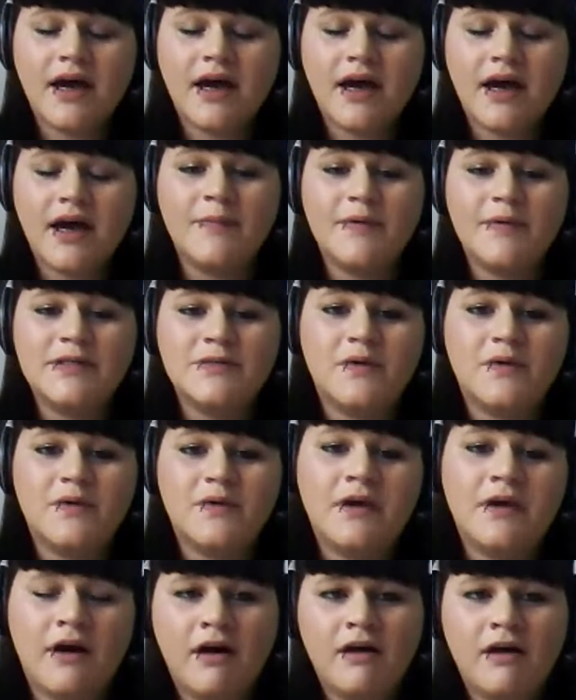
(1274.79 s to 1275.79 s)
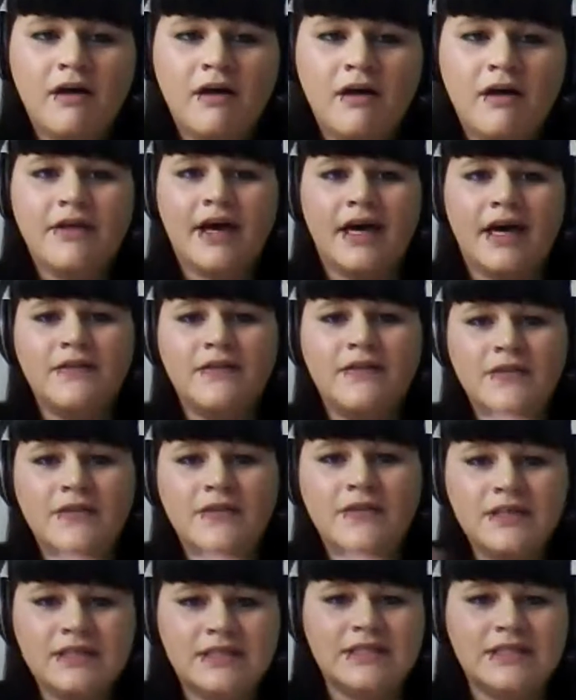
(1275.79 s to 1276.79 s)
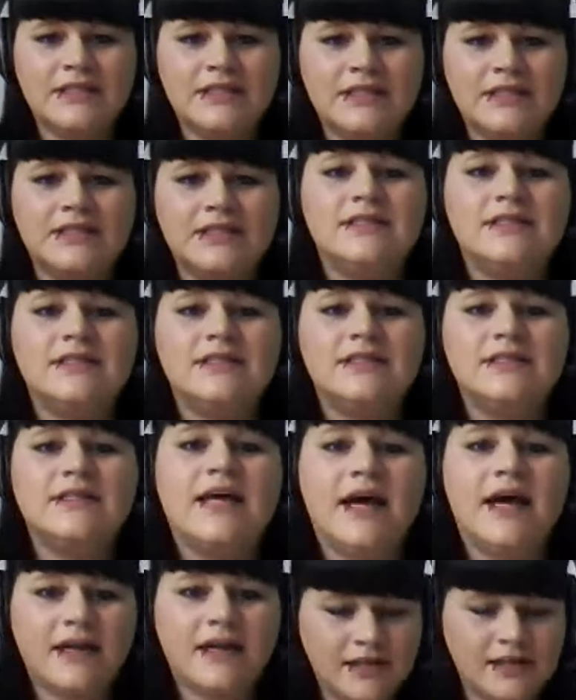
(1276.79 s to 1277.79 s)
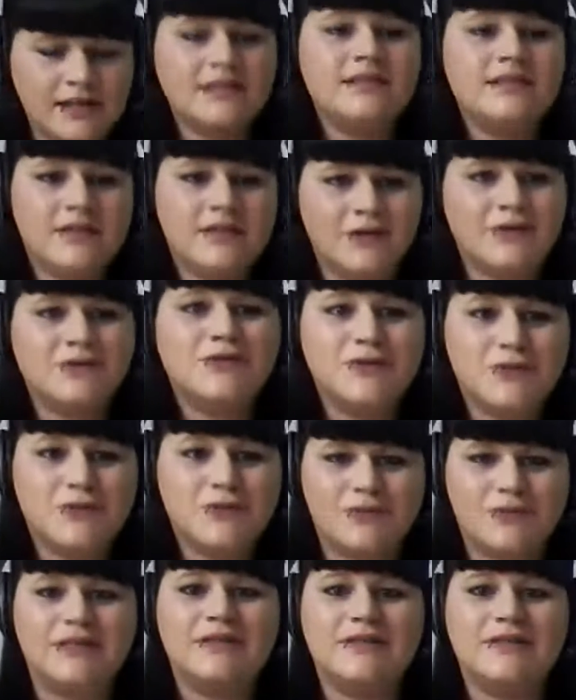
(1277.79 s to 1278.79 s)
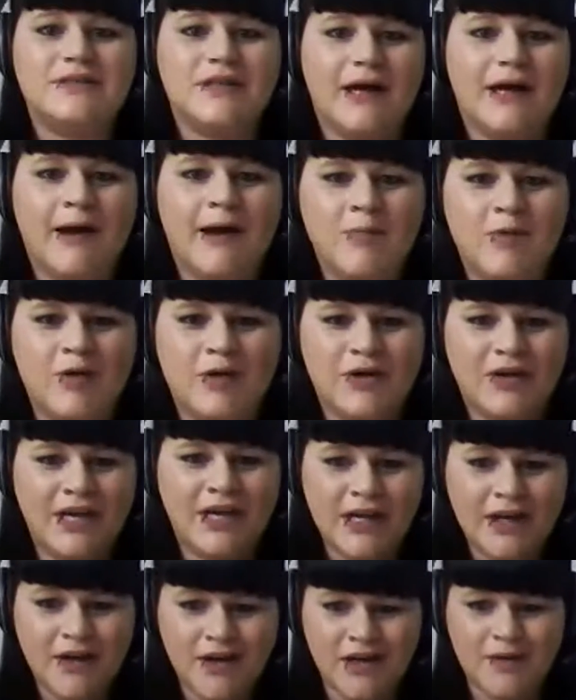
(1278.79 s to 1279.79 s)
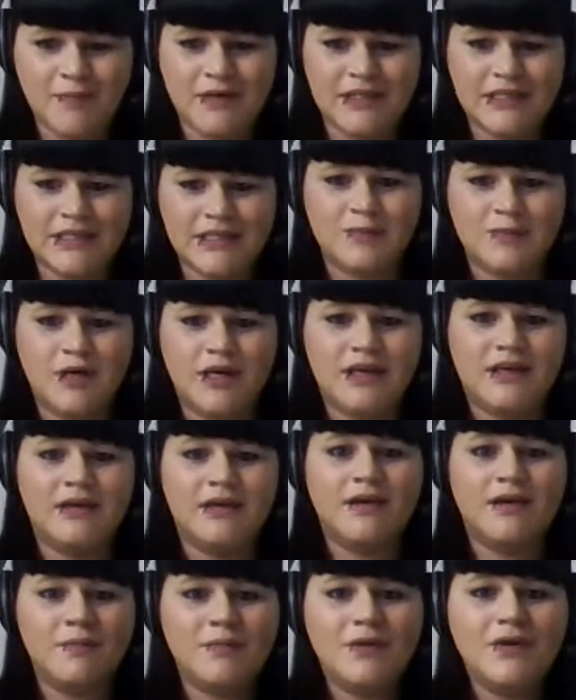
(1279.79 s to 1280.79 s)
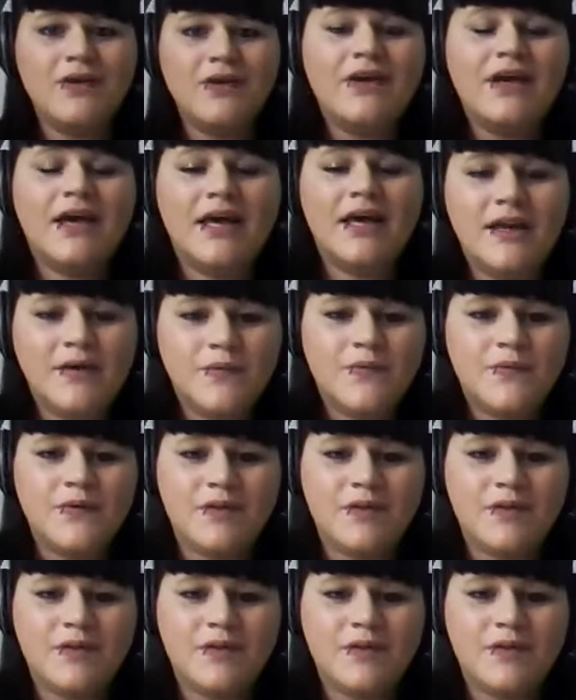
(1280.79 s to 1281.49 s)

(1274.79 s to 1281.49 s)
This is also real time. You're hearing me speak and communicating with me in real time.